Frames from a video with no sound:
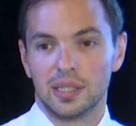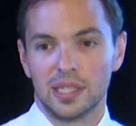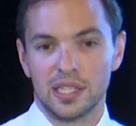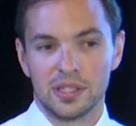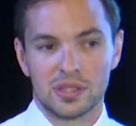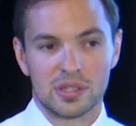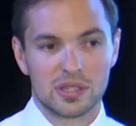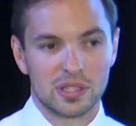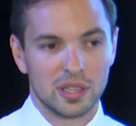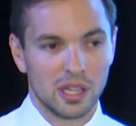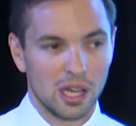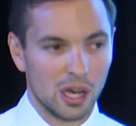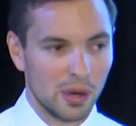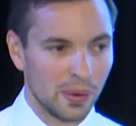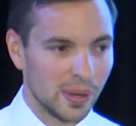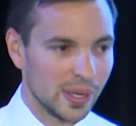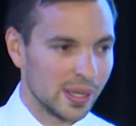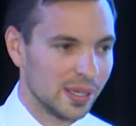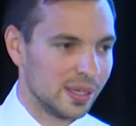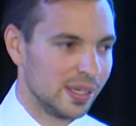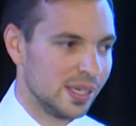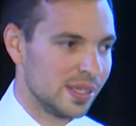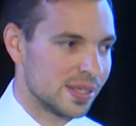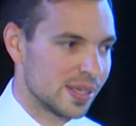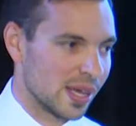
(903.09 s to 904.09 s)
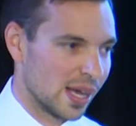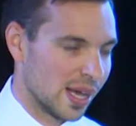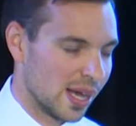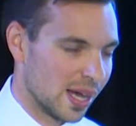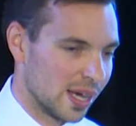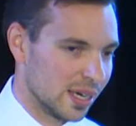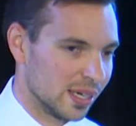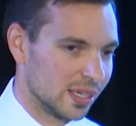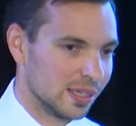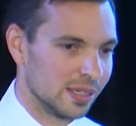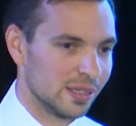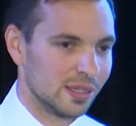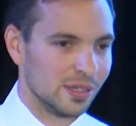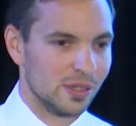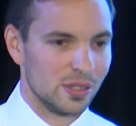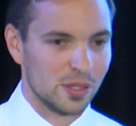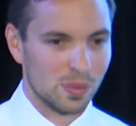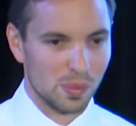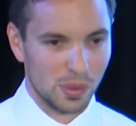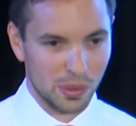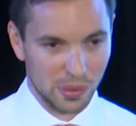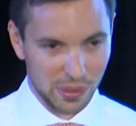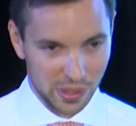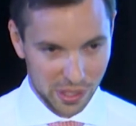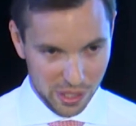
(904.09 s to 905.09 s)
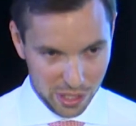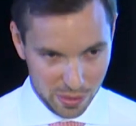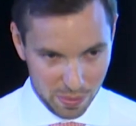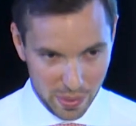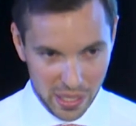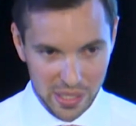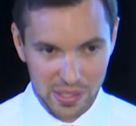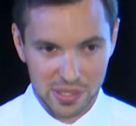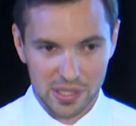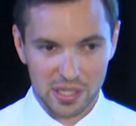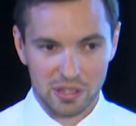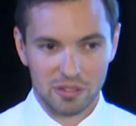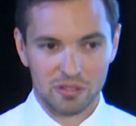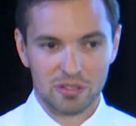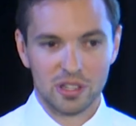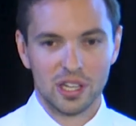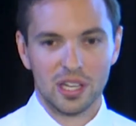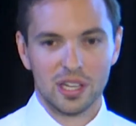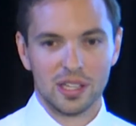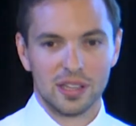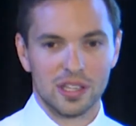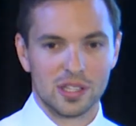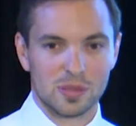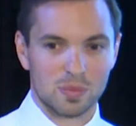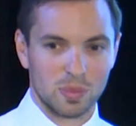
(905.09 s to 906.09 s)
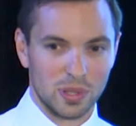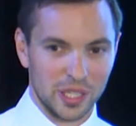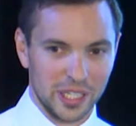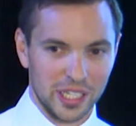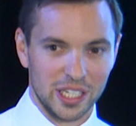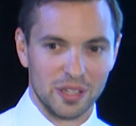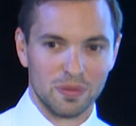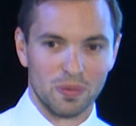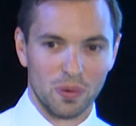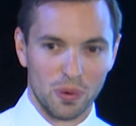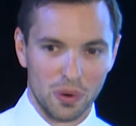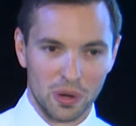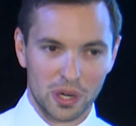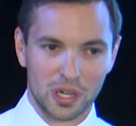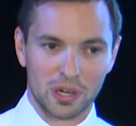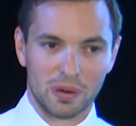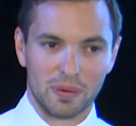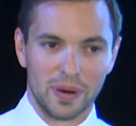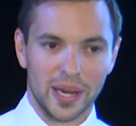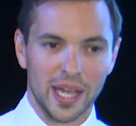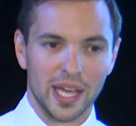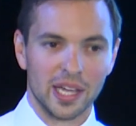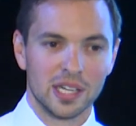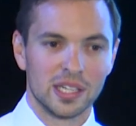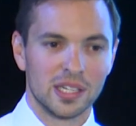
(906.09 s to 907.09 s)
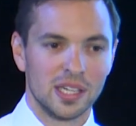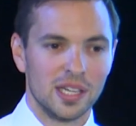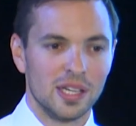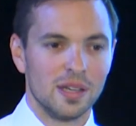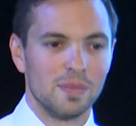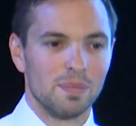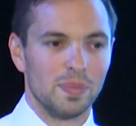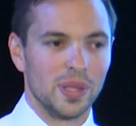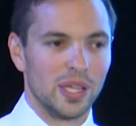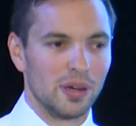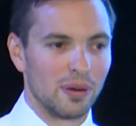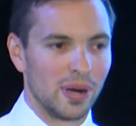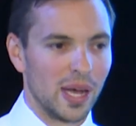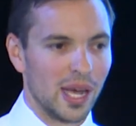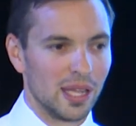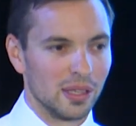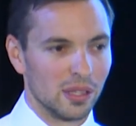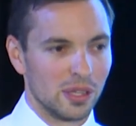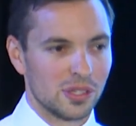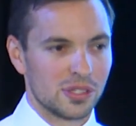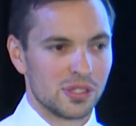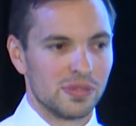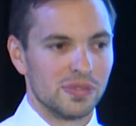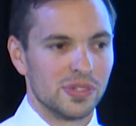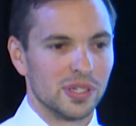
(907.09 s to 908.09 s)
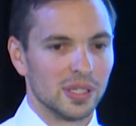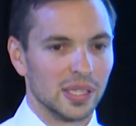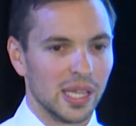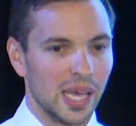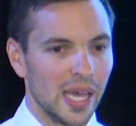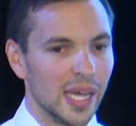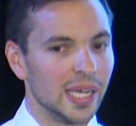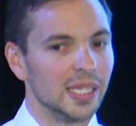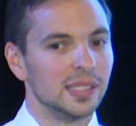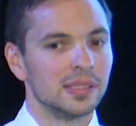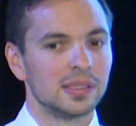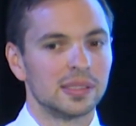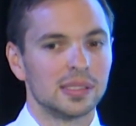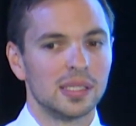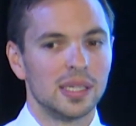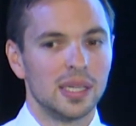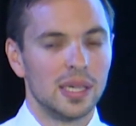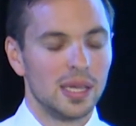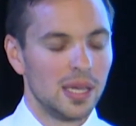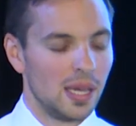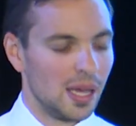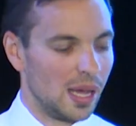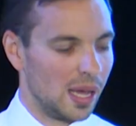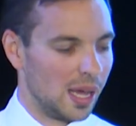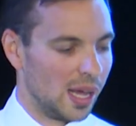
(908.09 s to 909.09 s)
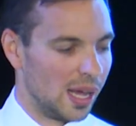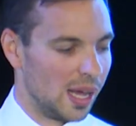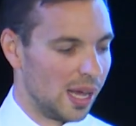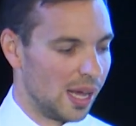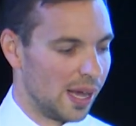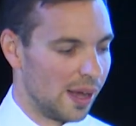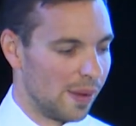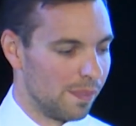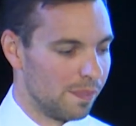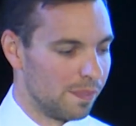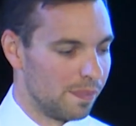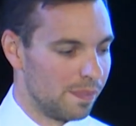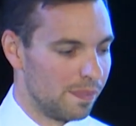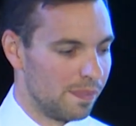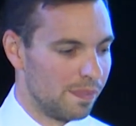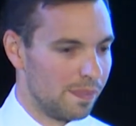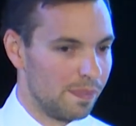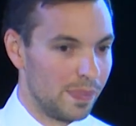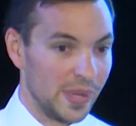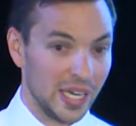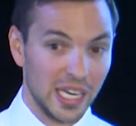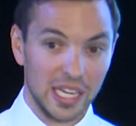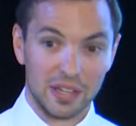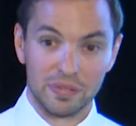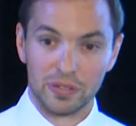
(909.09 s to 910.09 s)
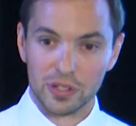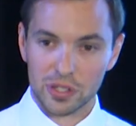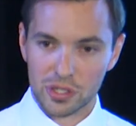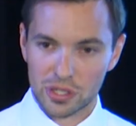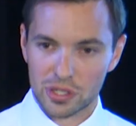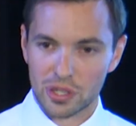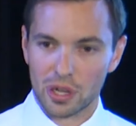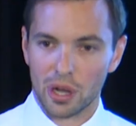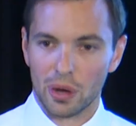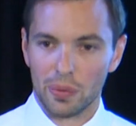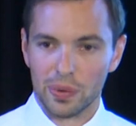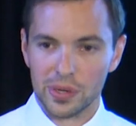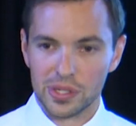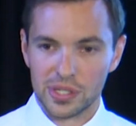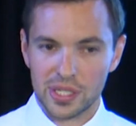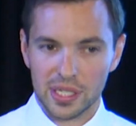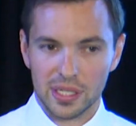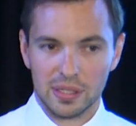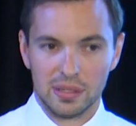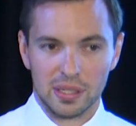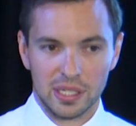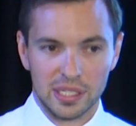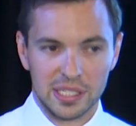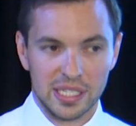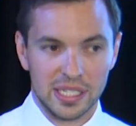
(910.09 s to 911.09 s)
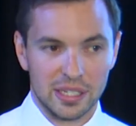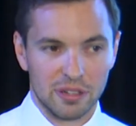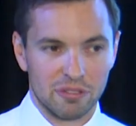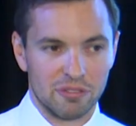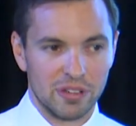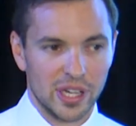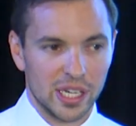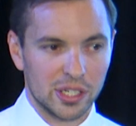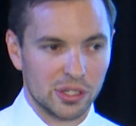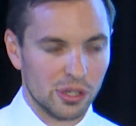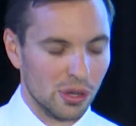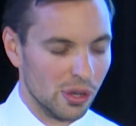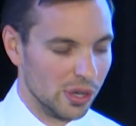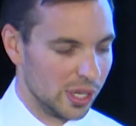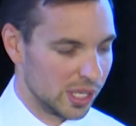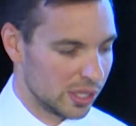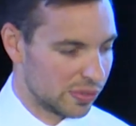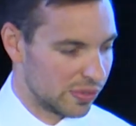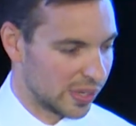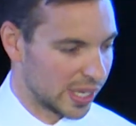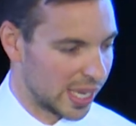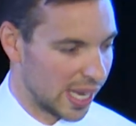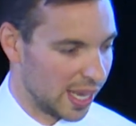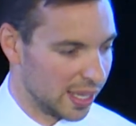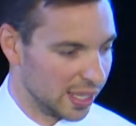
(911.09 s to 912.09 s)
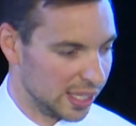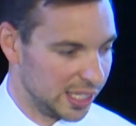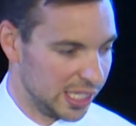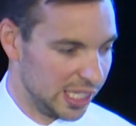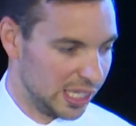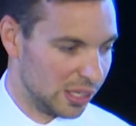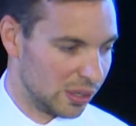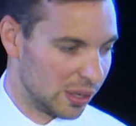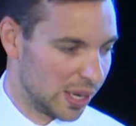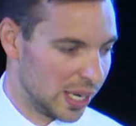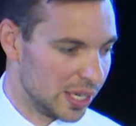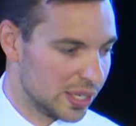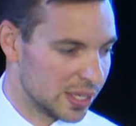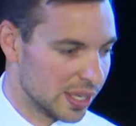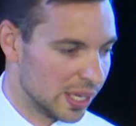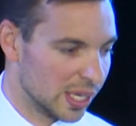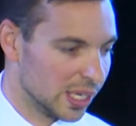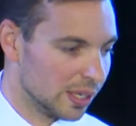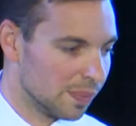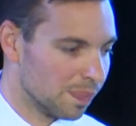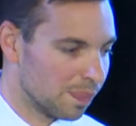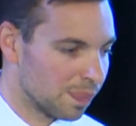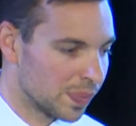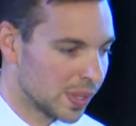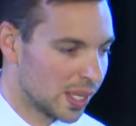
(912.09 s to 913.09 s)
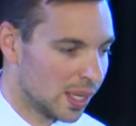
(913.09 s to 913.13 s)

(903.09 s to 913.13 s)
It's slower, it's harder, it's more expensive. There's plenty of work around, but there are lots of delays. But even so, it did affect earnings for calendar year 18.